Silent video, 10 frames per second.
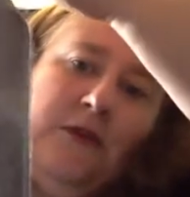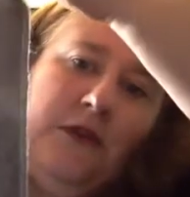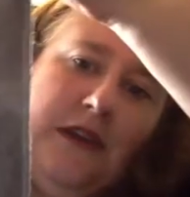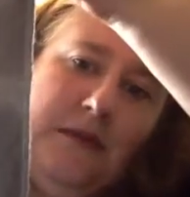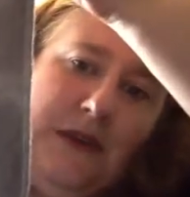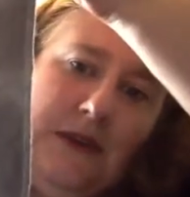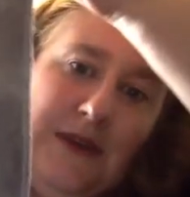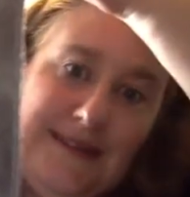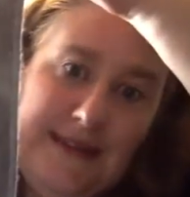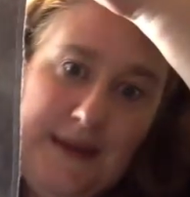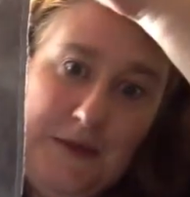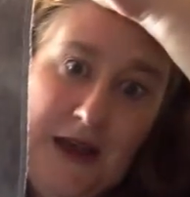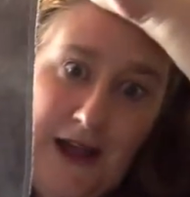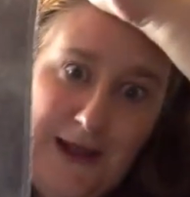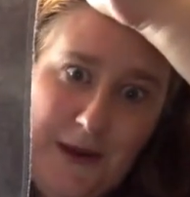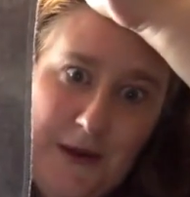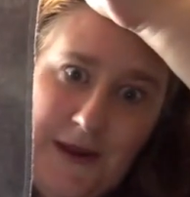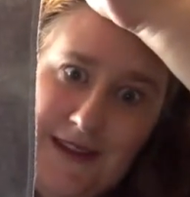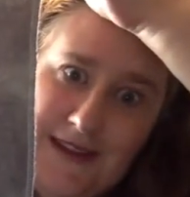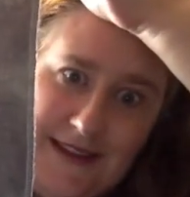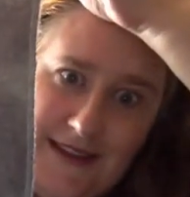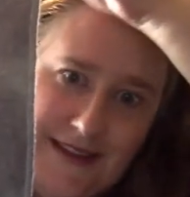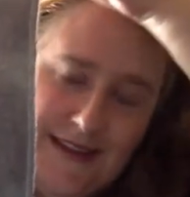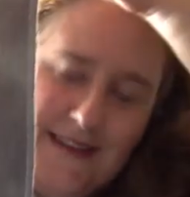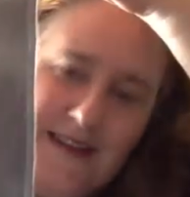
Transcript: we're going to be doing Sleepy Hollow on this